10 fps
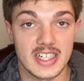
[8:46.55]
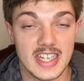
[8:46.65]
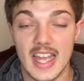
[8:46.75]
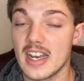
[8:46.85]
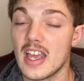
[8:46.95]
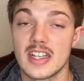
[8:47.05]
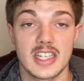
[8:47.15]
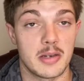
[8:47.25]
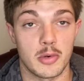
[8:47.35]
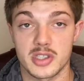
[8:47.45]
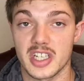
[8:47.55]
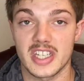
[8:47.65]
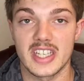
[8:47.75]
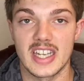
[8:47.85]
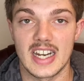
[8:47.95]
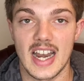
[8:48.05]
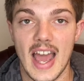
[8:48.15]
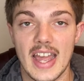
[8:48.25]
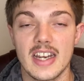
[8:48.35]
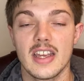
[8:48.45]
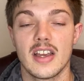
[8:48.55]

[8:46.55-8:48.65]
10? Did it most likely get a 9?